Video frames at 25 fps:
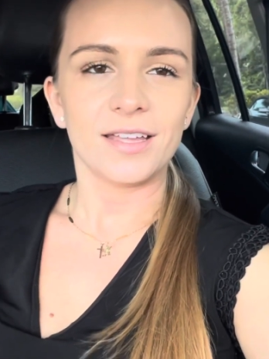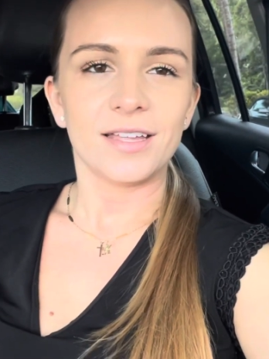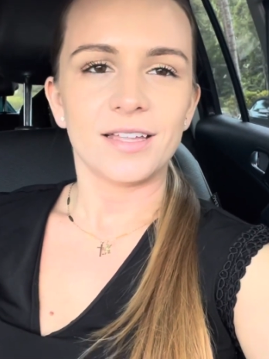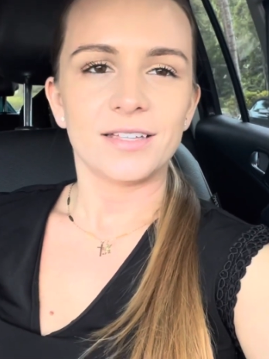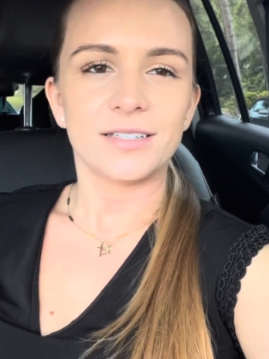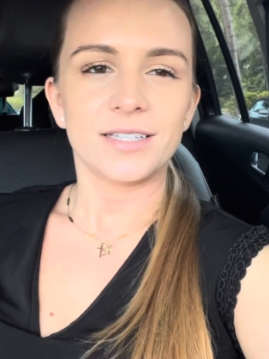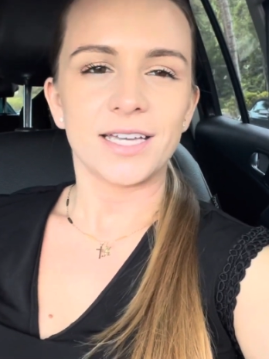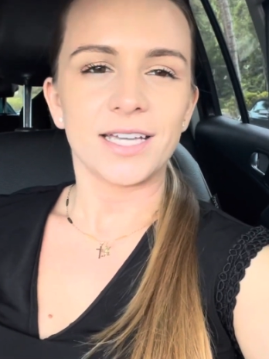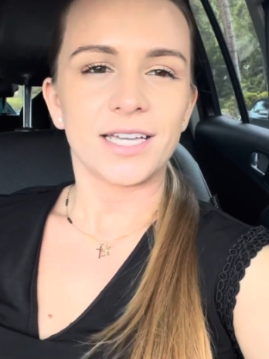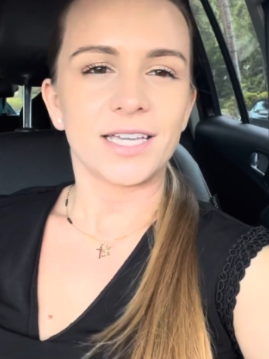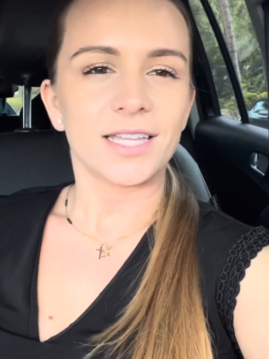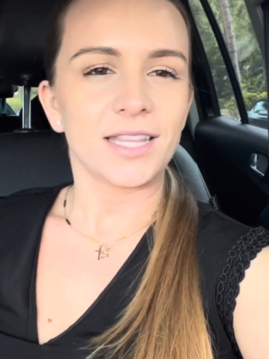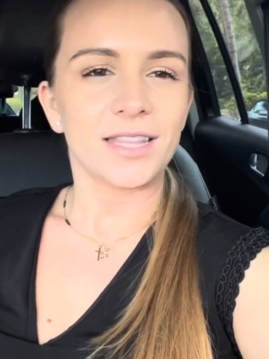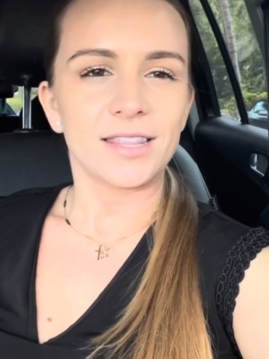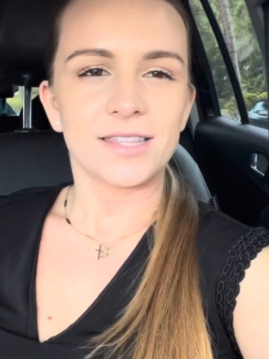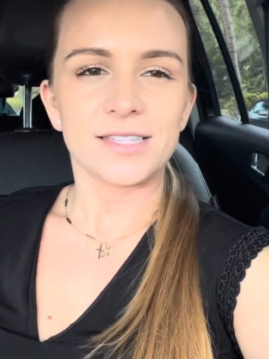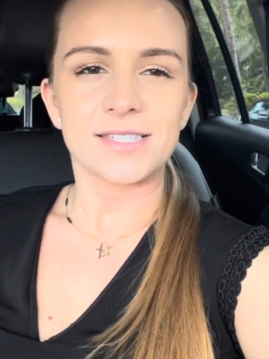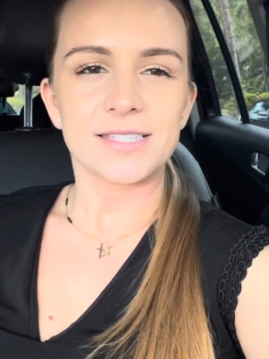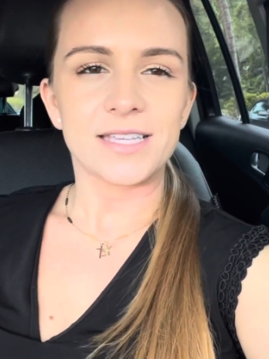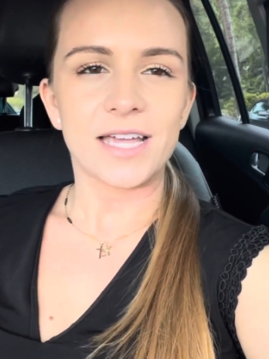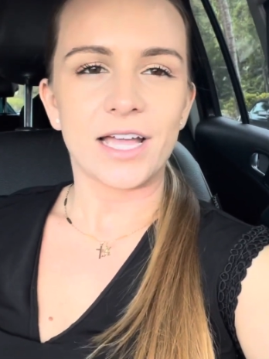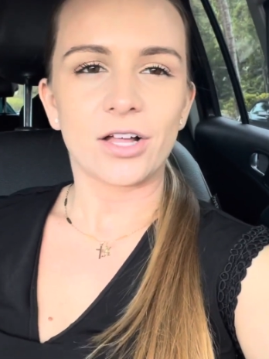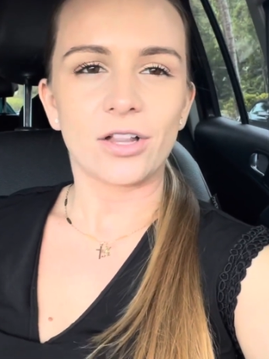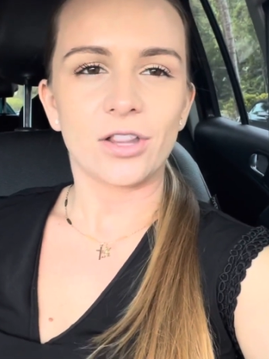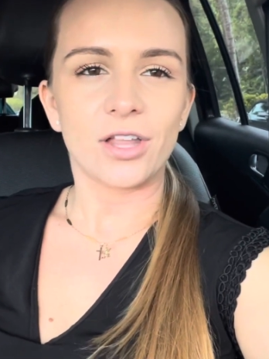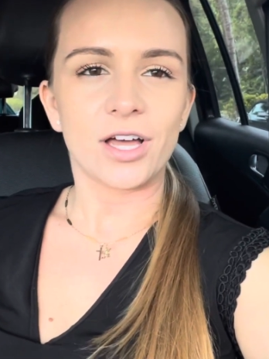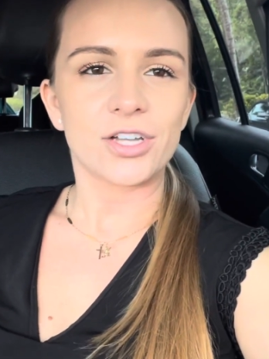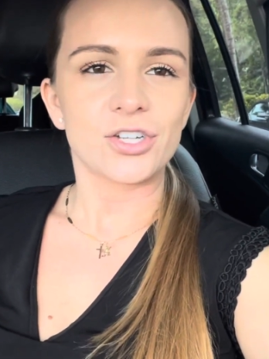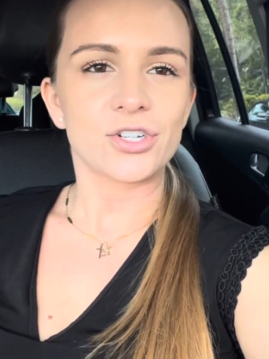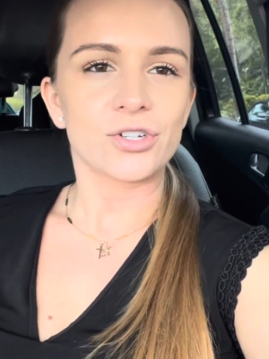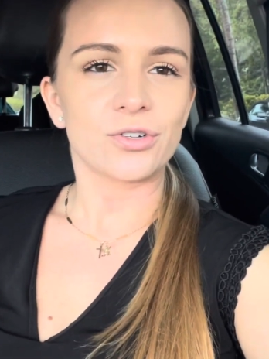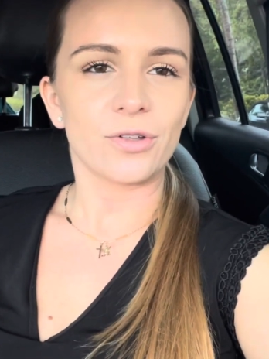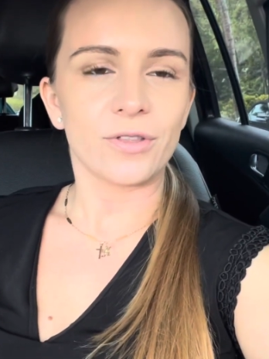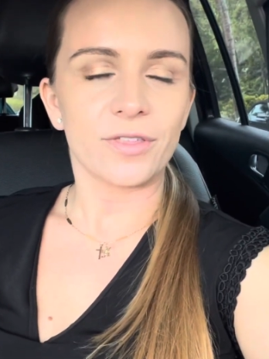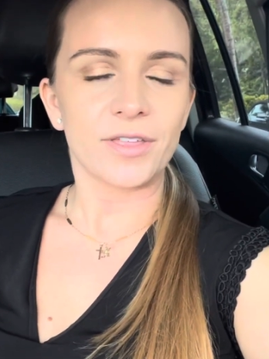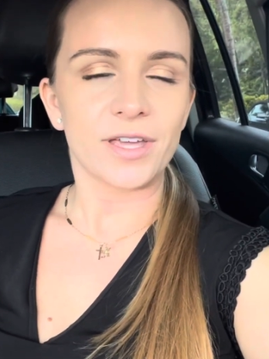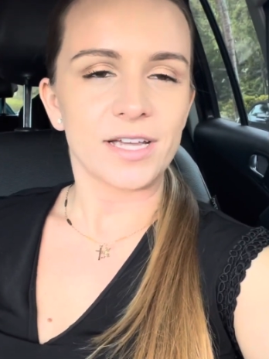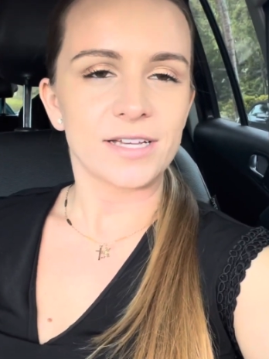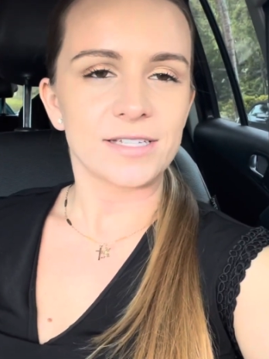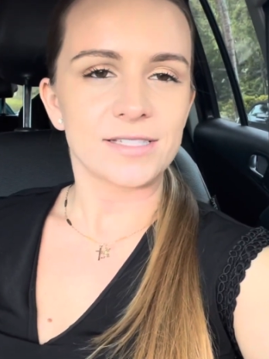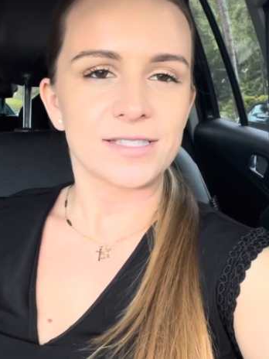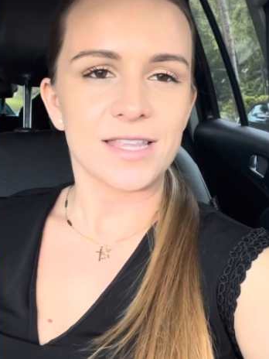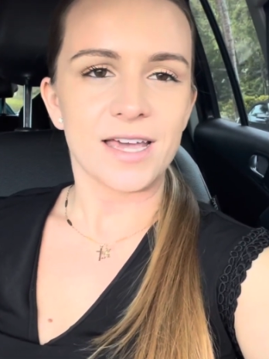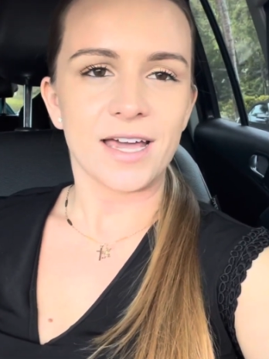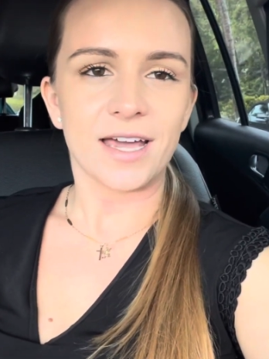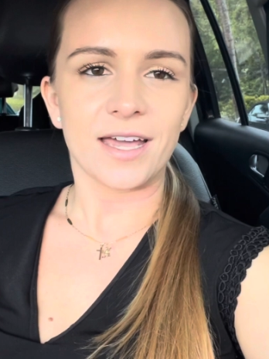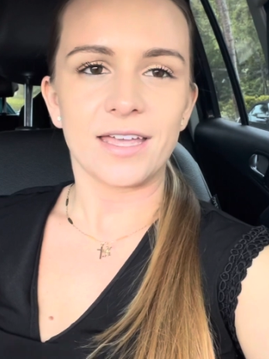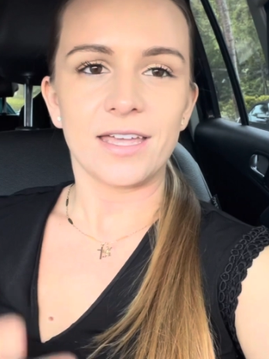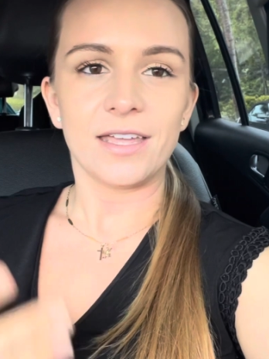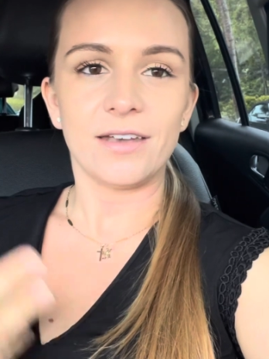like the psychological things
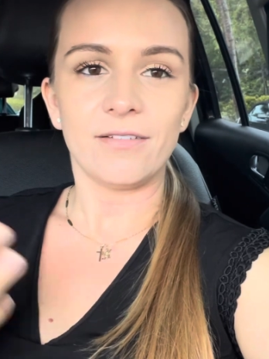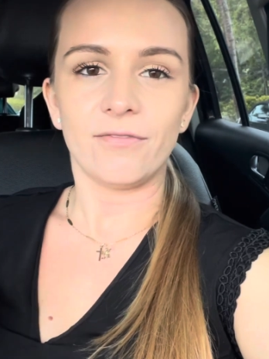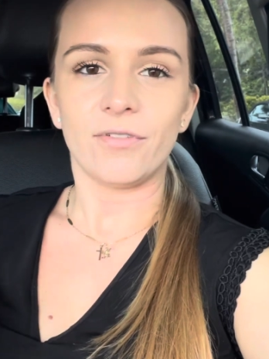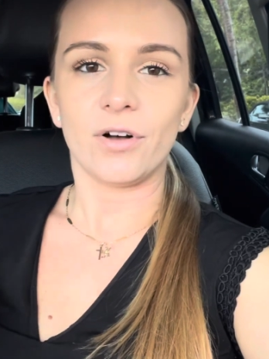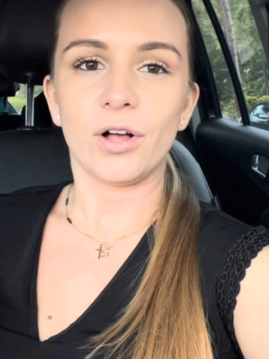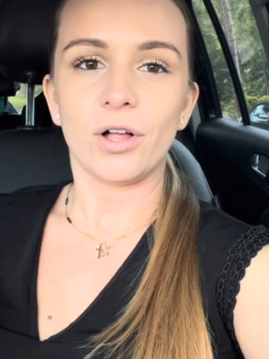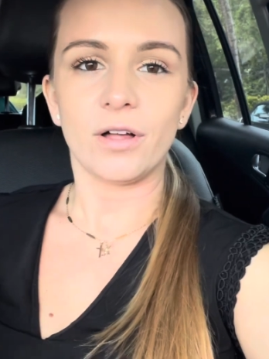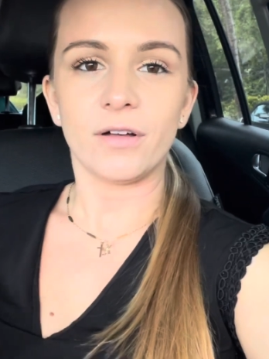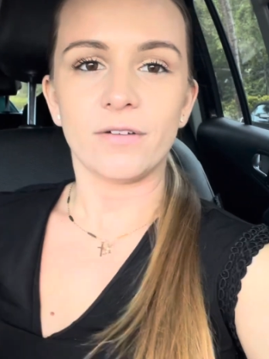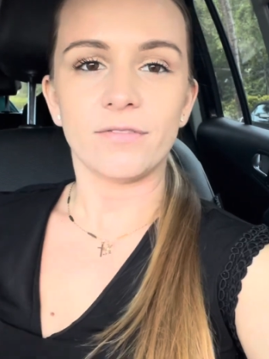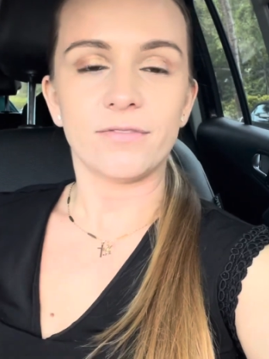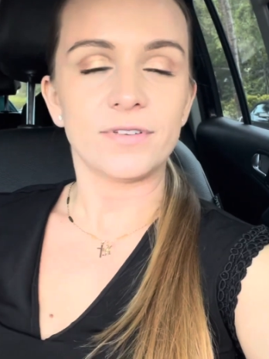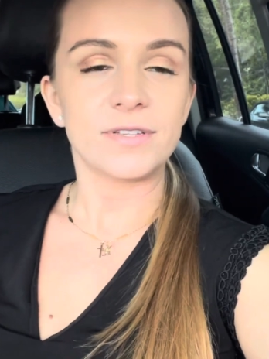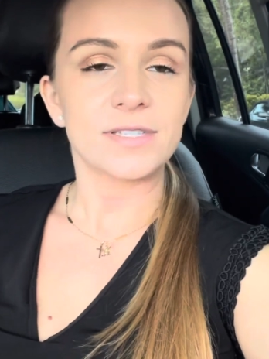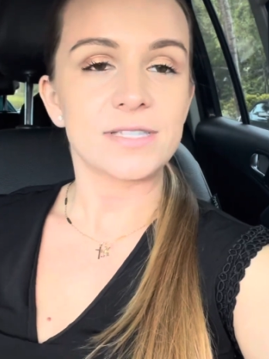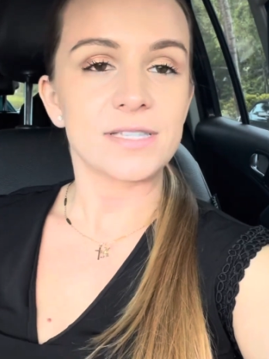that involve